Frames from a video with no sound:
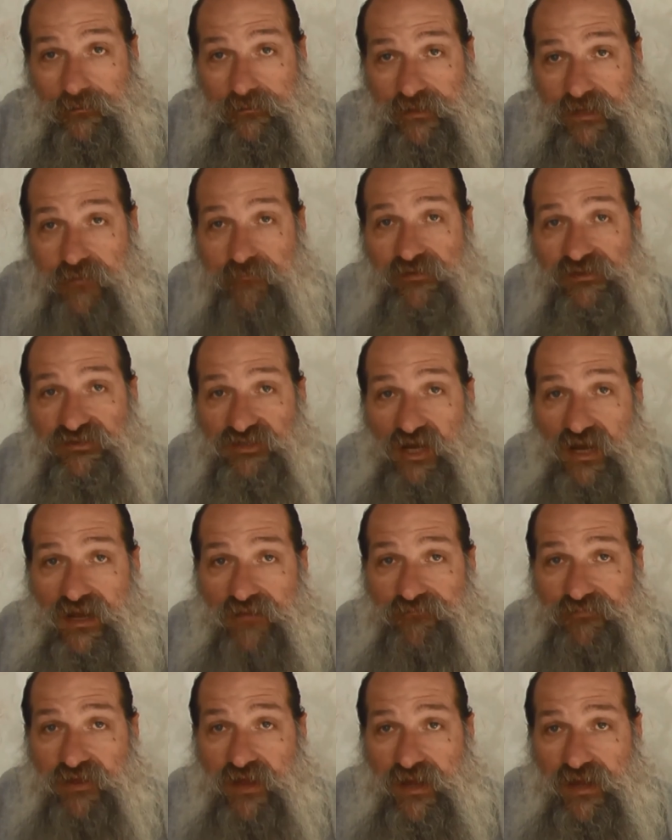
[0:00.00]
give it a try
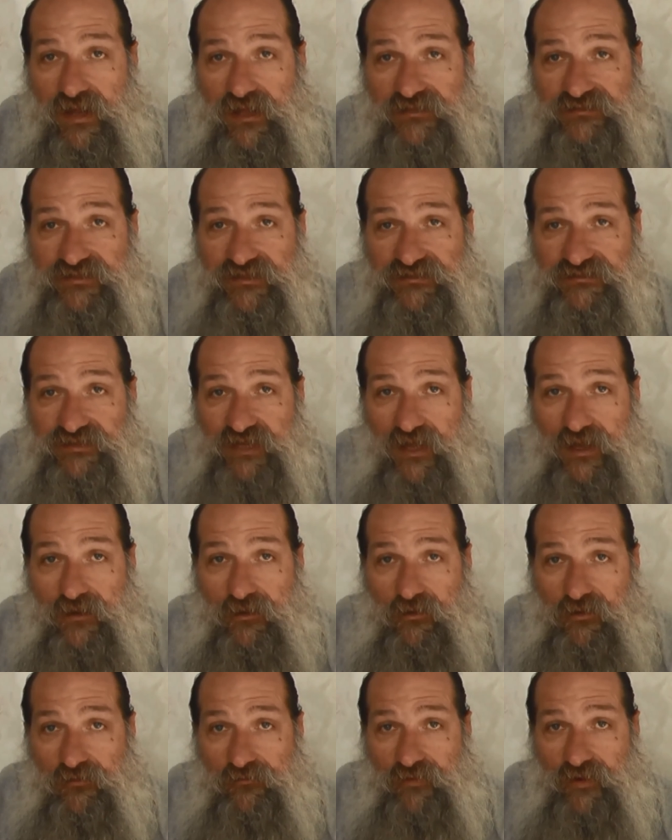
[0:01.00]
if you got access to
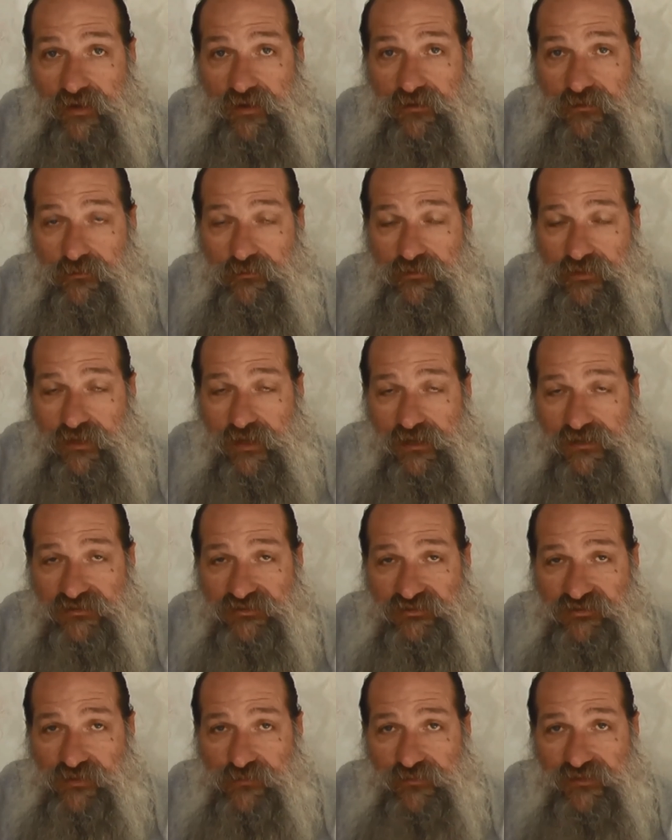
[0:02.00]
iHeartRadio and you got a
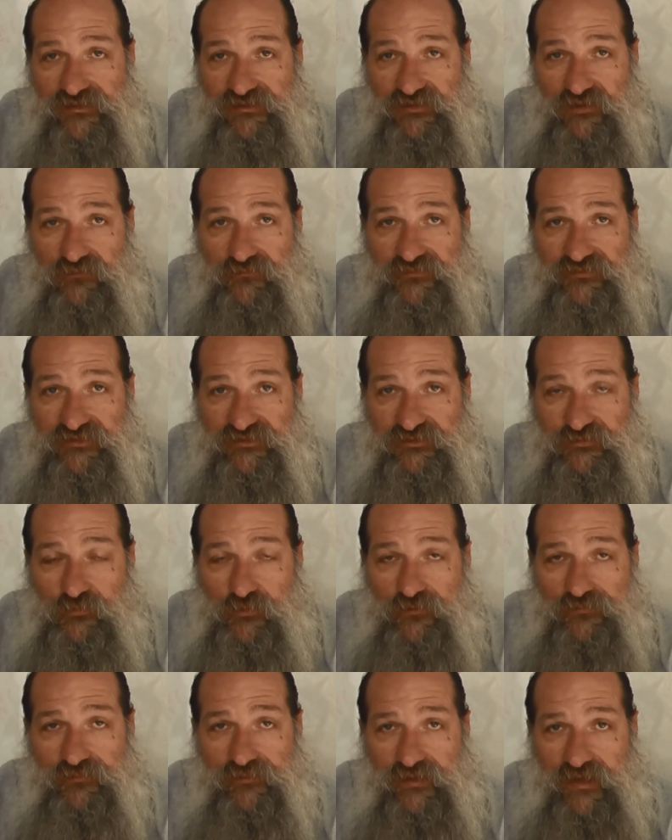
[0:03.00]
streaming service that's
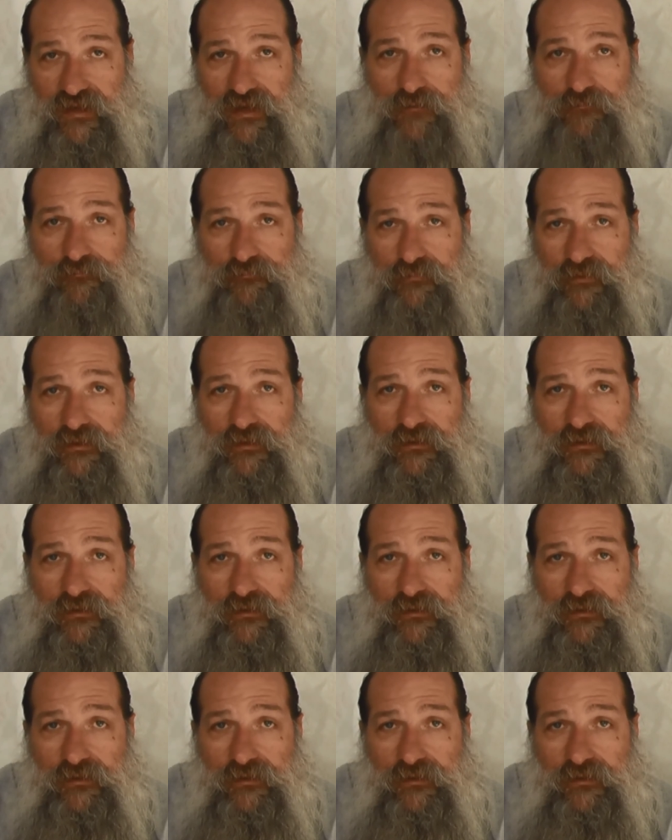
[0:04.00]
worth a damn.